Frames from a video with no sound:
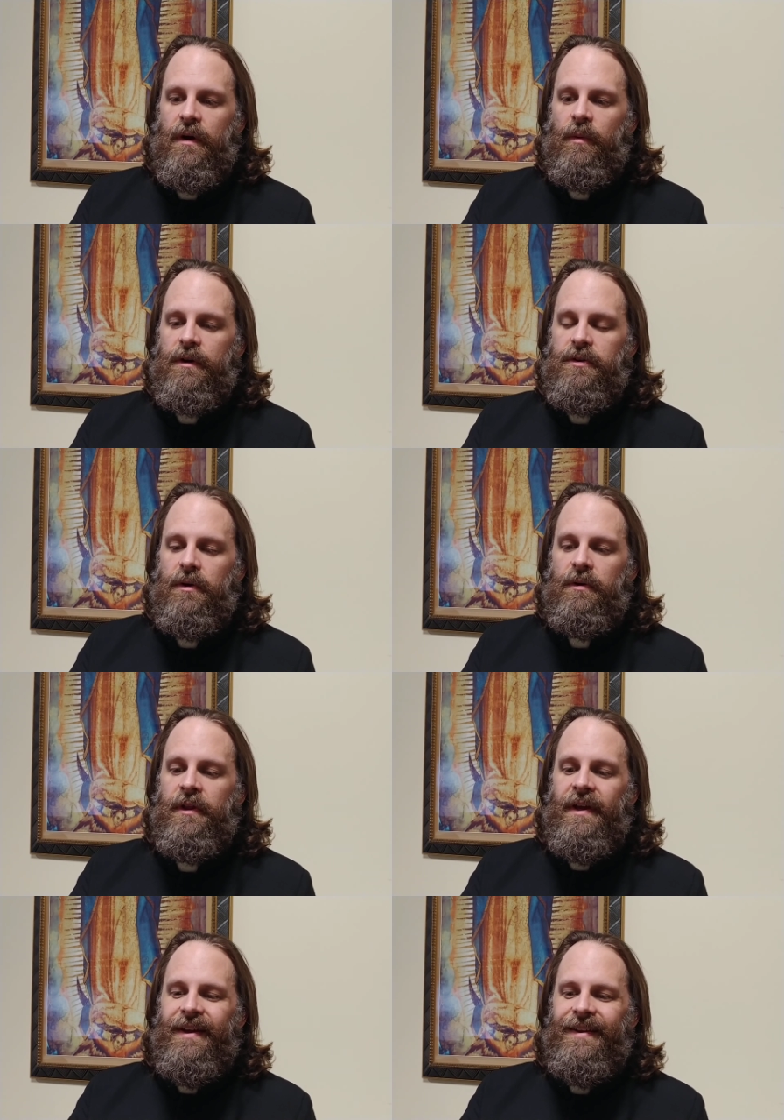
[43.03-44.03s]
where we're
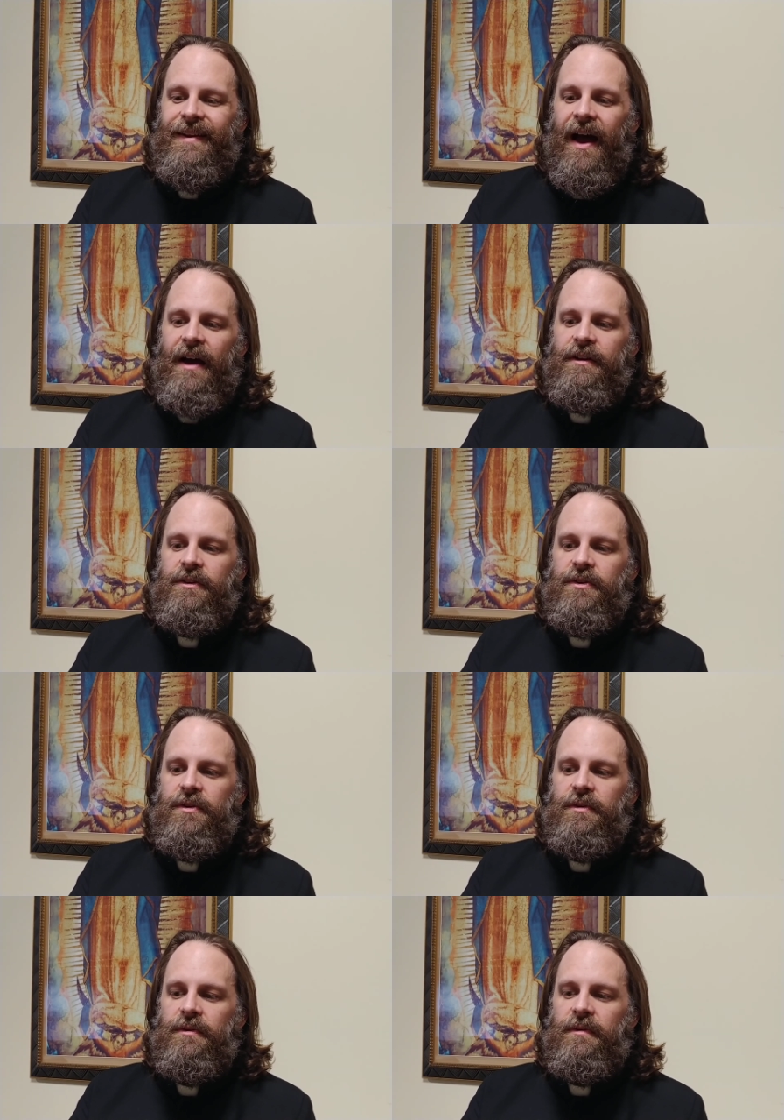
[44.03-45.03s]
told not
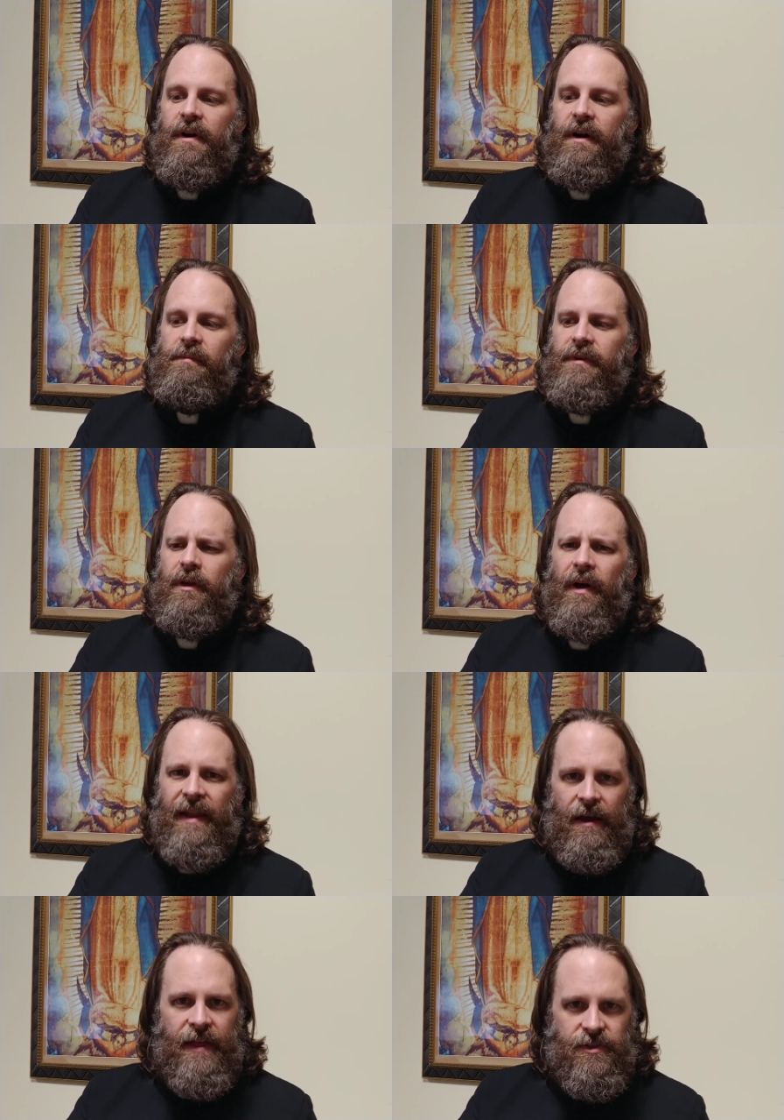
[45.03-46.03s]
to, um, you know,
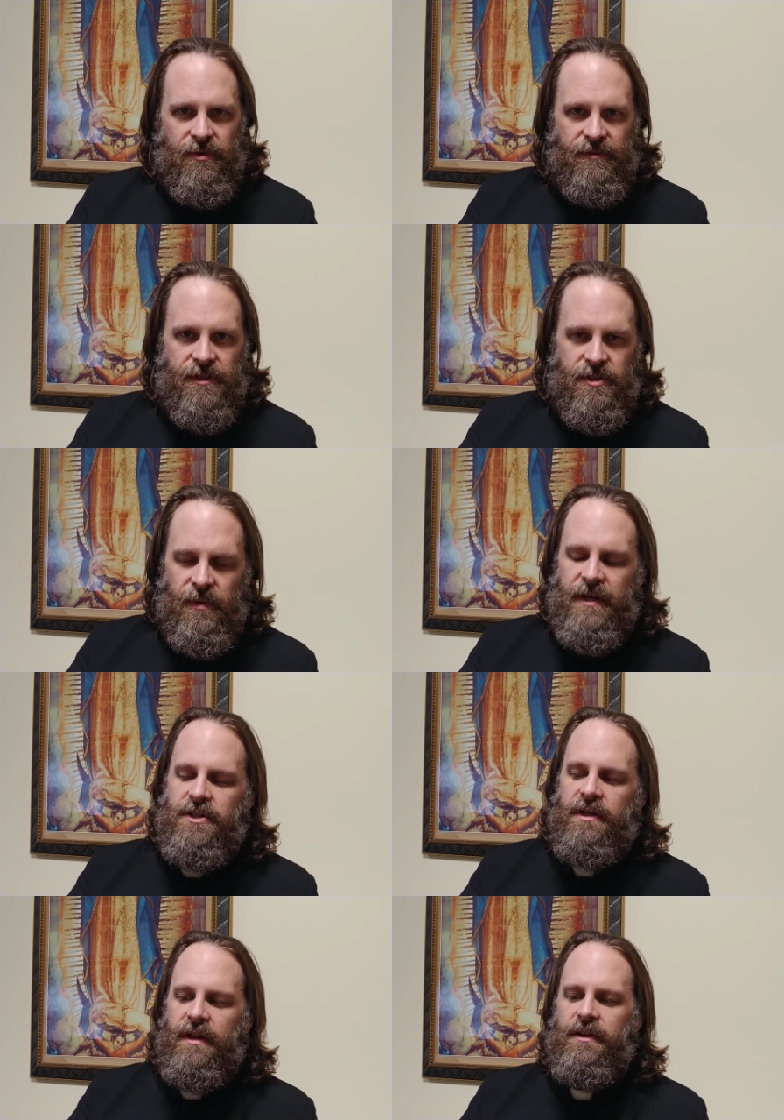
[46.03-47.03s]
allow that sort of
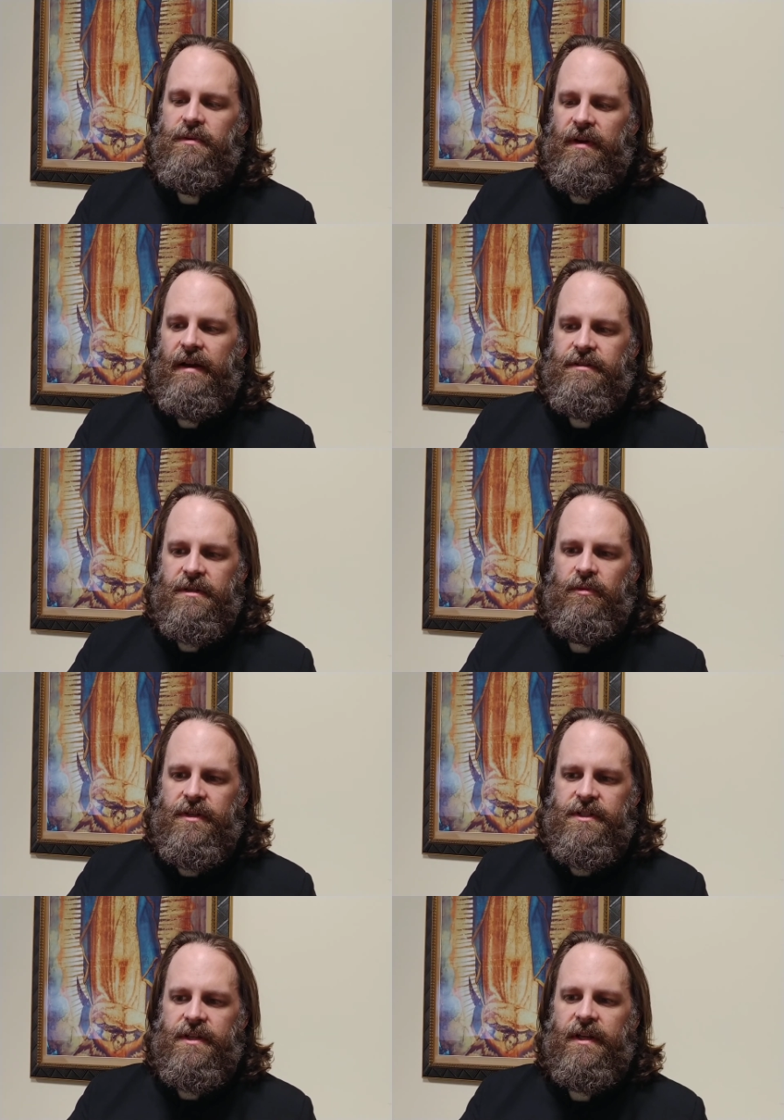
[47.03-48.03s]
situation, not to allow
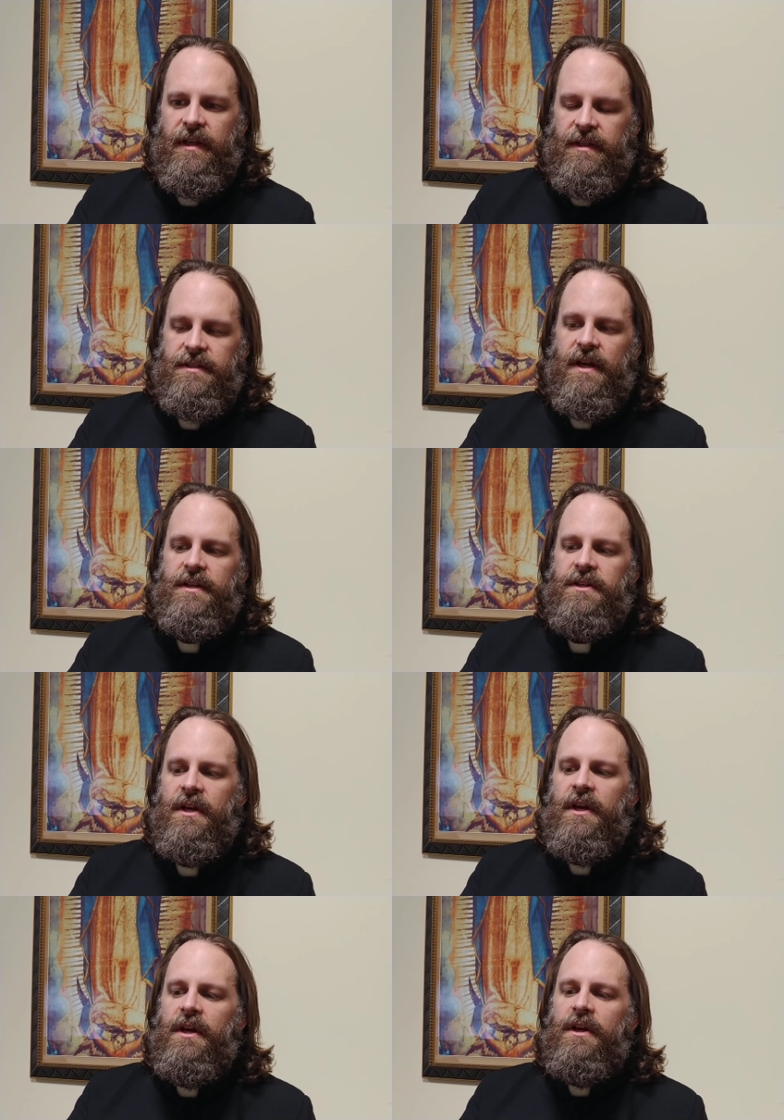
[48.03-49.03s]
someone's sin against us
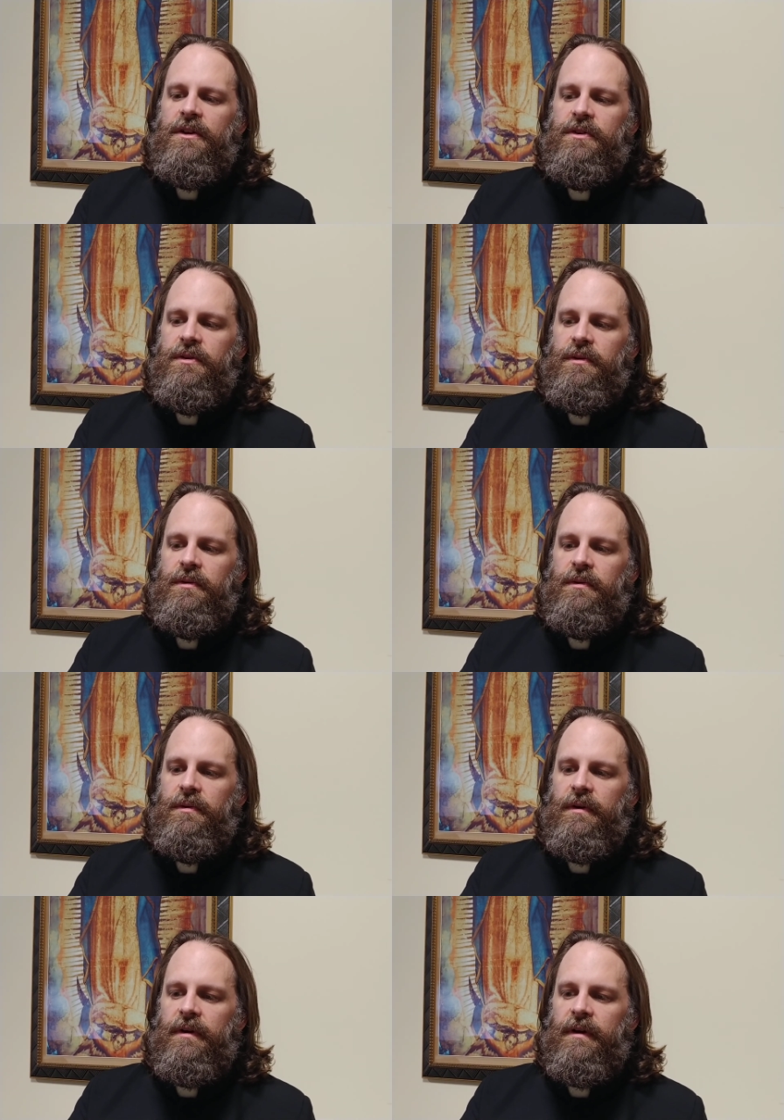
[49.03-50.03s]
to